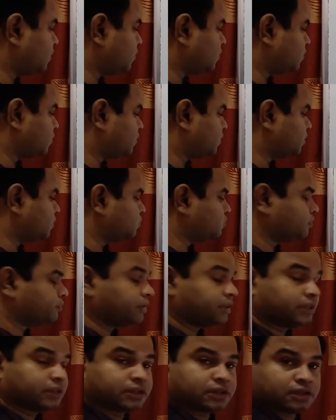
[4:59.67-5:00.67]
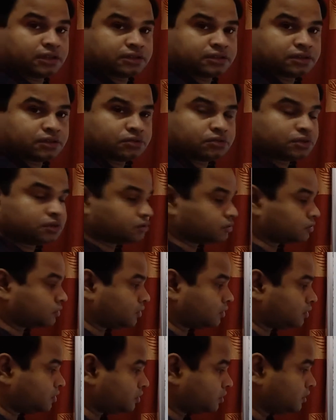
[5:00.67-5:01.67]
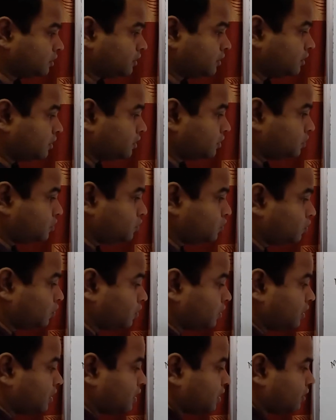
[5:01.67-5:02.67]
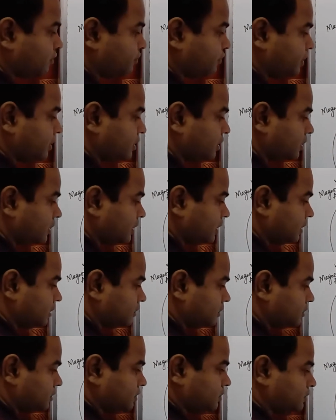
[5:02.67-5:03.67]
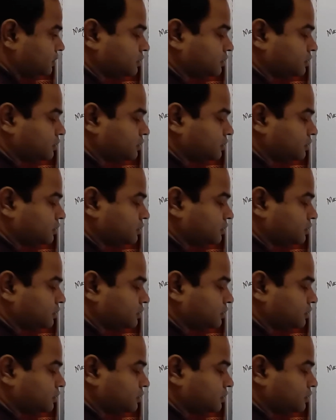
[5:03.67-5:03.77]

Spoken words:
and geometrical south is called geographical axis.